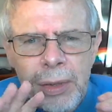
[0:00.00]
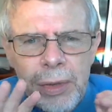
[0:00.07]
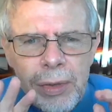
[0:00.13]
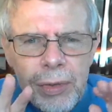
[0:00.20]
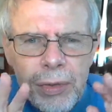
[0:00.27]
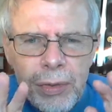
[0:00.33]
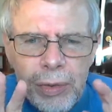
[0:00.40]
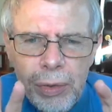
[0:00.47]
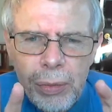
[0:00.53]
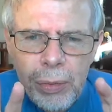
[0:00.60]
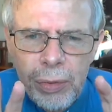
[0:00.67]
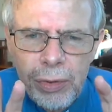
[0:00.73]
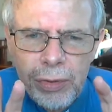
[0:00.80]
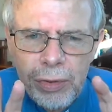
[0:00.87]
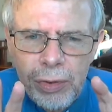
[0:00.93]
So
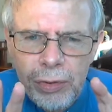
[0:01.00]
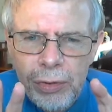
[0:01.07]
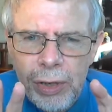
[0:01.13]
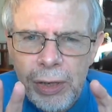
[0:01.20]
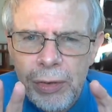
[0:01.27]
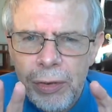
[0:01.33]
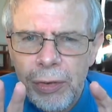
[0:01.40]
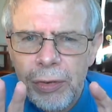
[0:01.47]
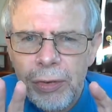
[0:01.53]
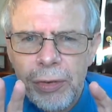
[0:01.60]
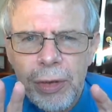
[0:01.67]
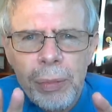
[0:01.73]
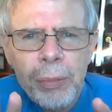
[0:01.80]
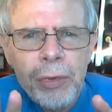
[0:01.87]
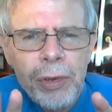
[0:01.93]
Jesus
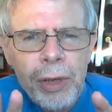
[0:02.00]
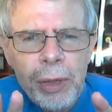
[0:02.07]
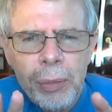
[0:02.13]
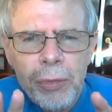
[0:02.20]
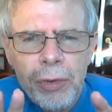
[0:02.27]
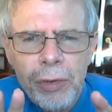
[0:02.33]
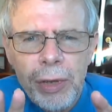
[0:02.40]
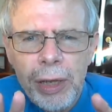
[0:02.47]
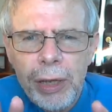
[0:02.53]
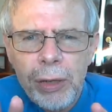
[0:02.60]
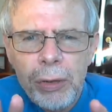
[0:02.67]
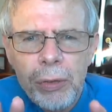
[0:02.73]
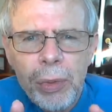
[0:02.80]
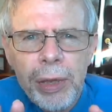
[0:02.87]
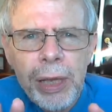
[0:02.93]
sometimes
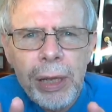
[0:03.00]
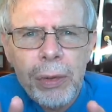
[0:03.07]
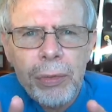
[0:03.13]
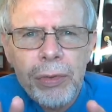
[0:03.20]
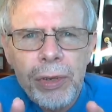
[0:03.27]
healed without